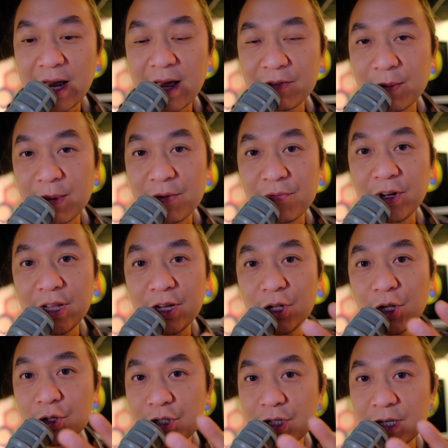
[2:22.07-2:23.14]
I have to be really
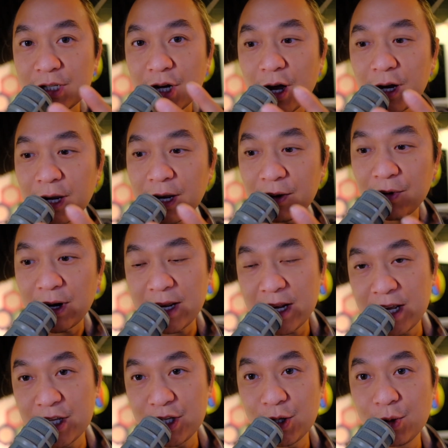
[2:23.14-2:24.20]
close and talking right
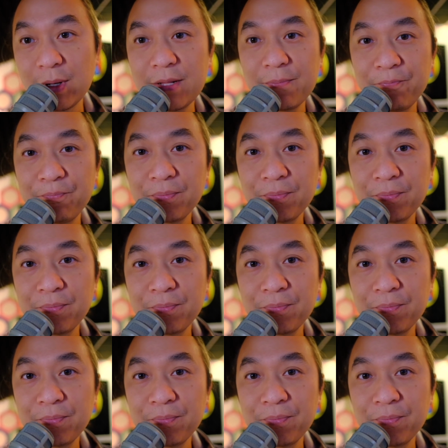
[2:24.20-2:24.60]
into it.